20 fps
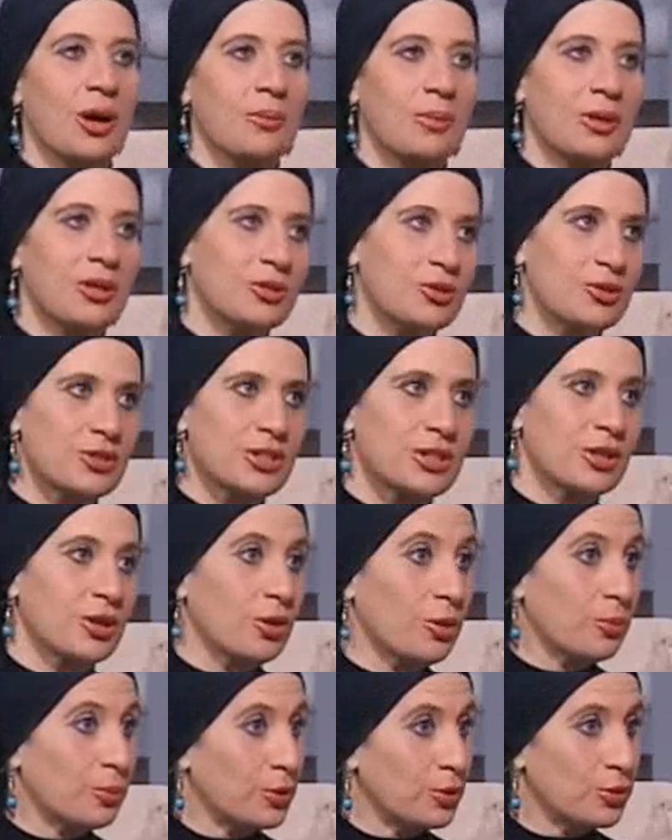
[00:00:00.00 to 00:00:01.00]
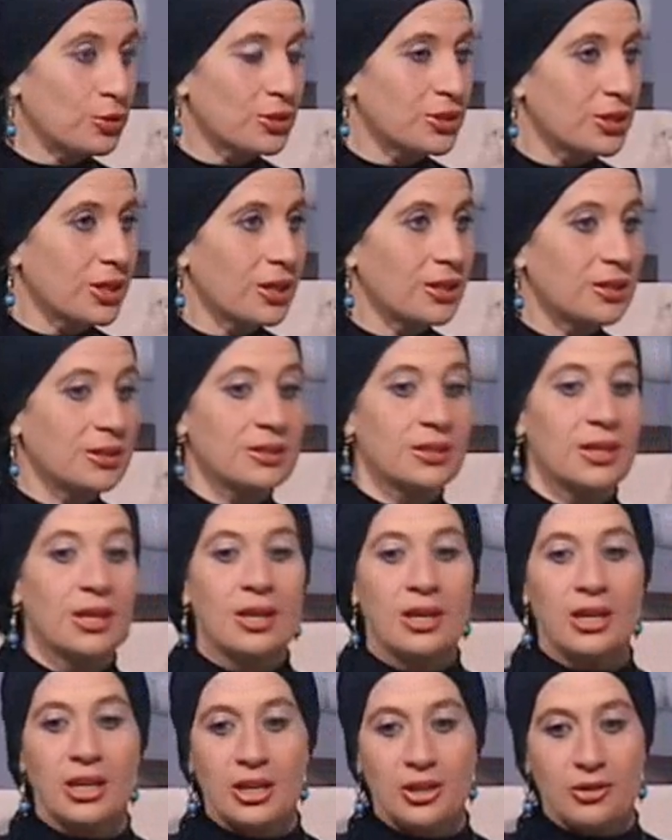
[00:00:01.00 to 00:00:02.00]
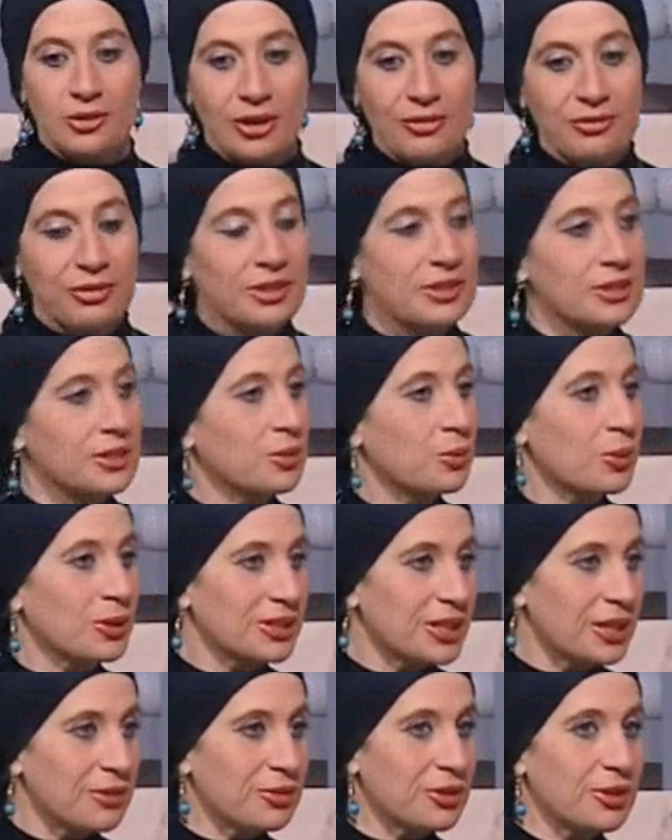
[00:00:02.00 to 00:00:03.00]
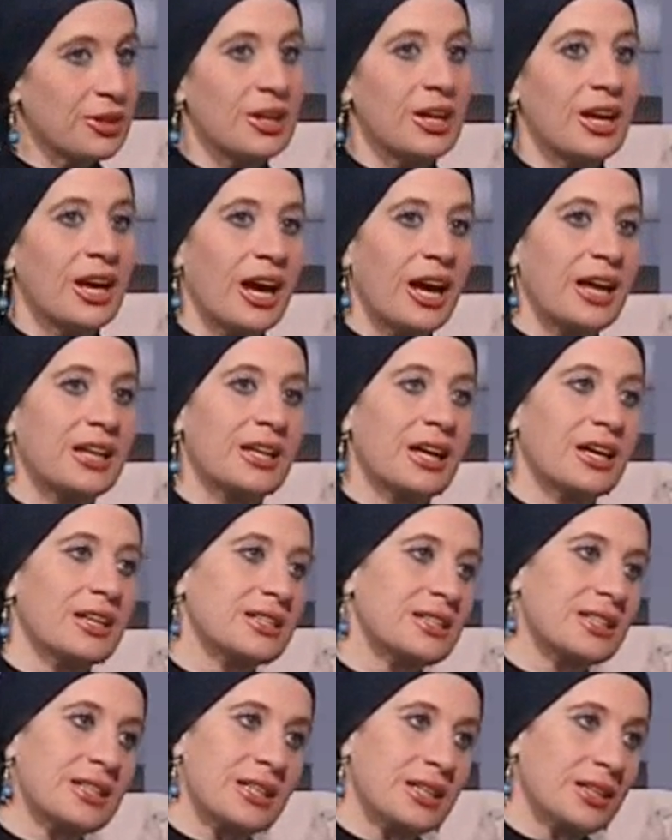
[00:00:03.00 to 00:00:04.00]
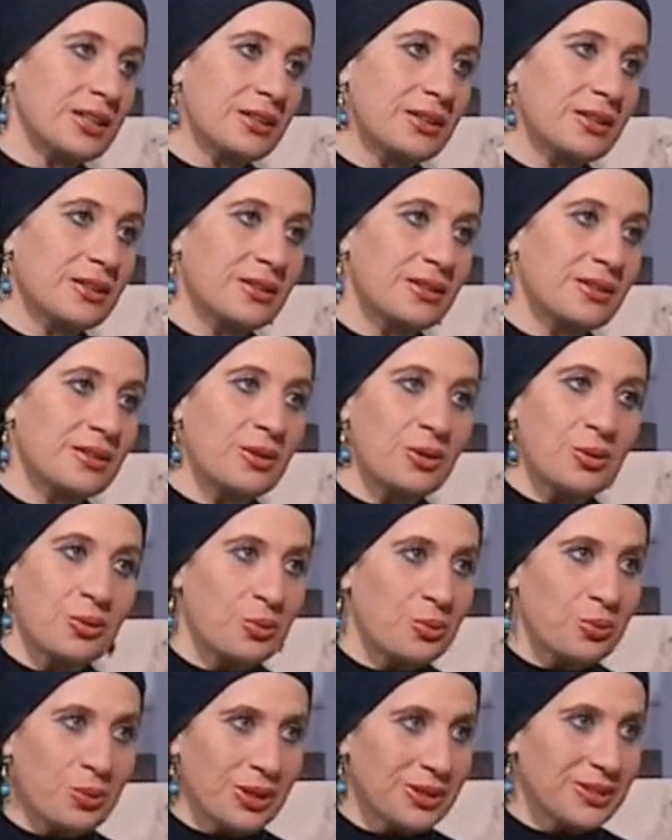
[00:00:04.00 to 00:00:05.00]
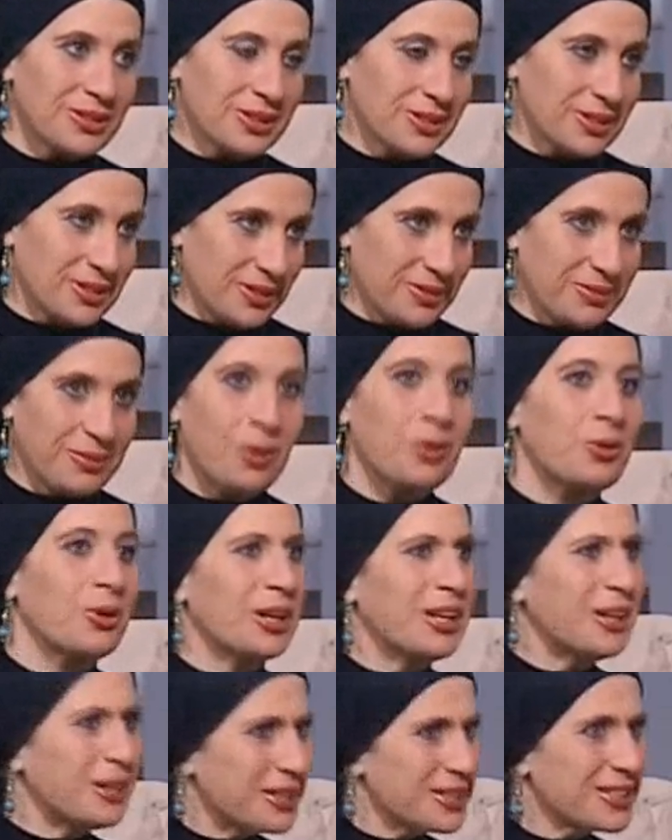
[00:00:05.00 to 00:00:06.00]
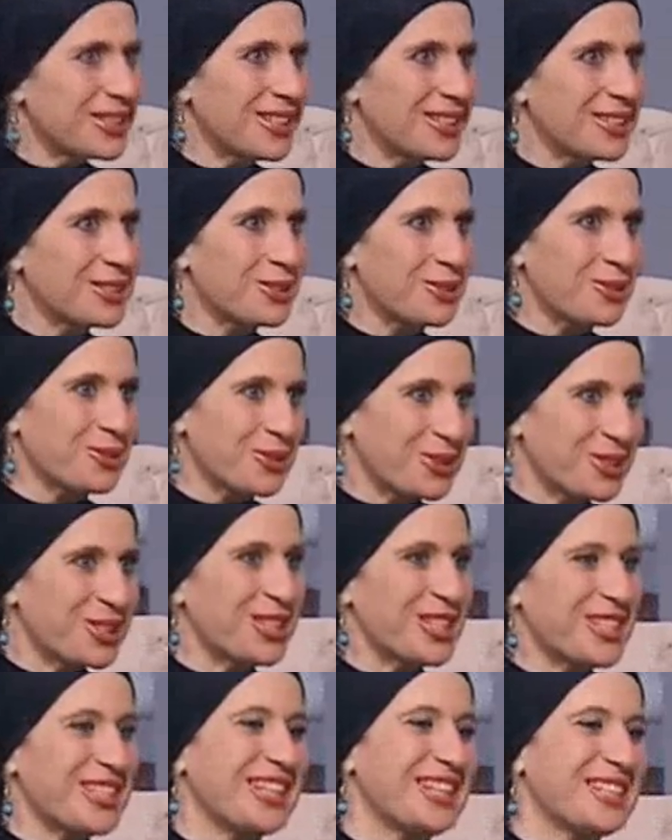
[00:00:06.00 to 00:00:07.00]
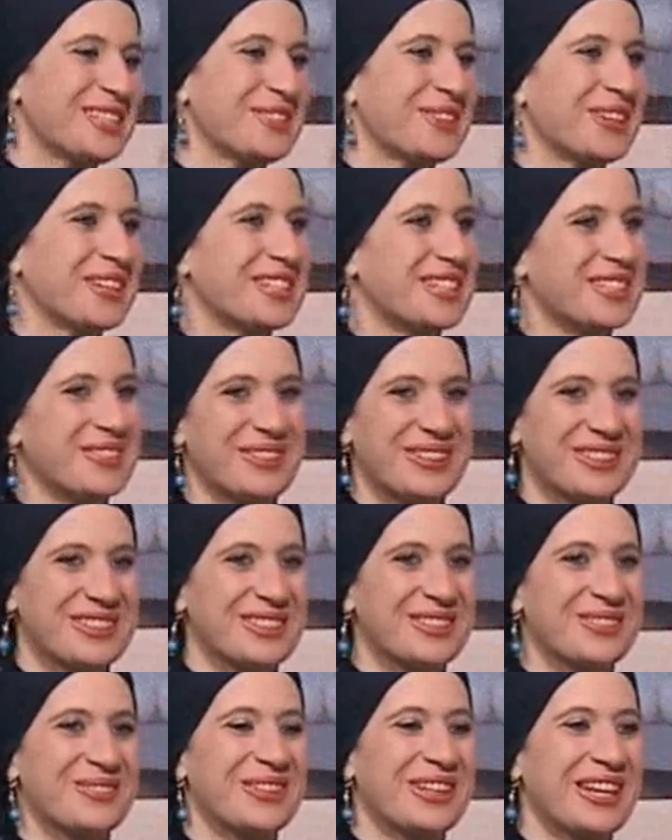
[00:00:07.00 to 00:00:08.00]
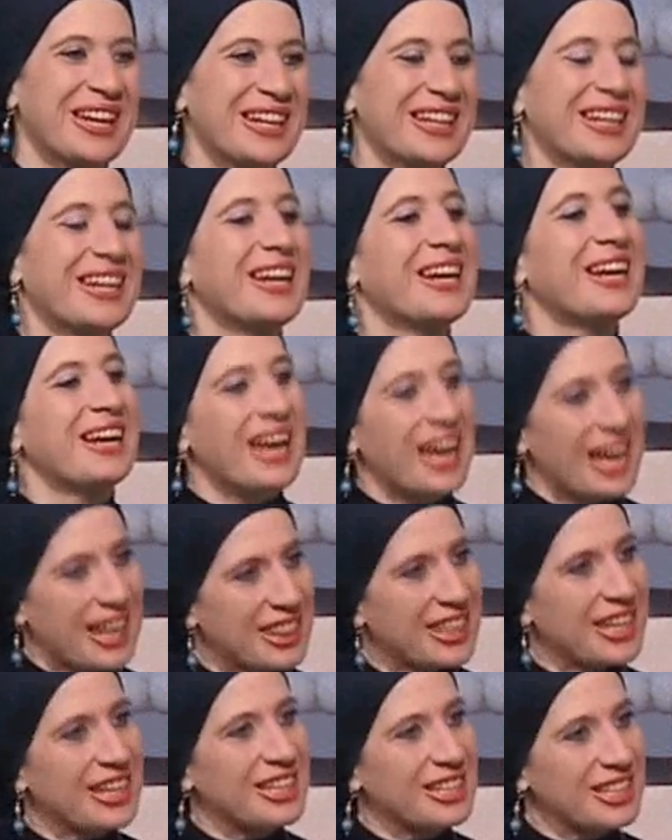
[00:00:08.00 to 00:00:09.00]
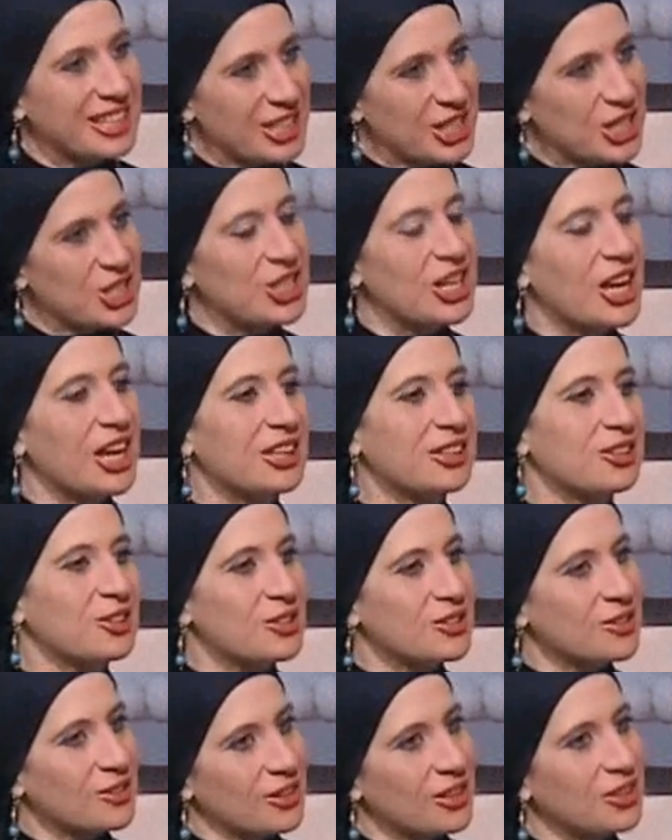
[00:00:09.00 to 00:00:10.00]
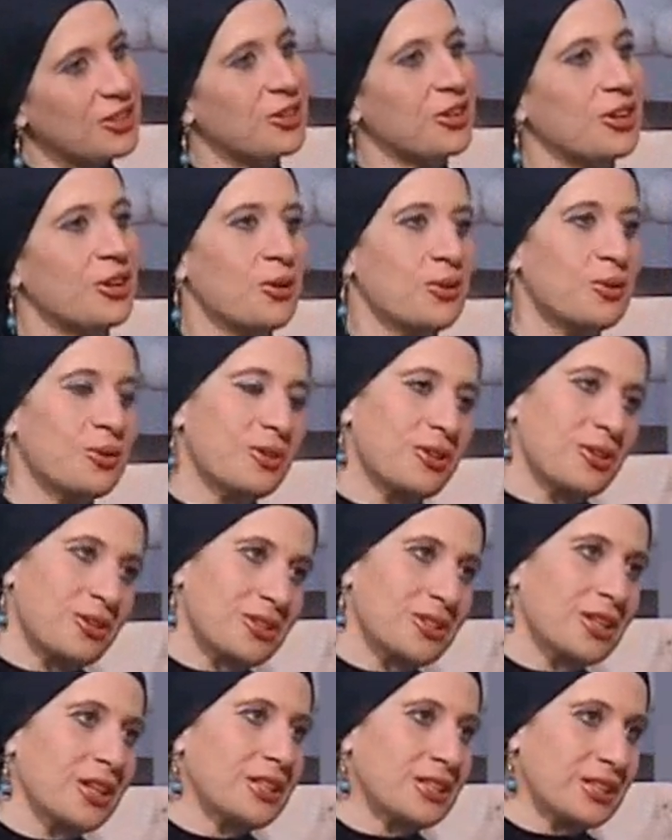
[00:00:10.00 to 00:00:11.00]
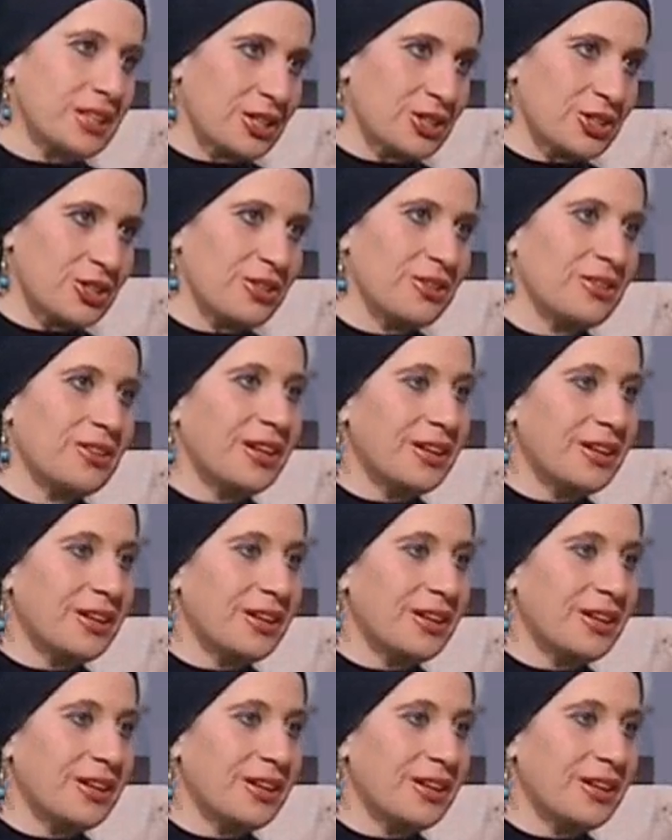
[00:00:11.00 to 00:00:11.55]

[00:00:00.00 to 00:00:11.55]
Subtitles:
I'm interested in computer science, in graphics, in whatever, and I see what, or he sees or she sees what she wants to be in, and then she enters the literary or the science section.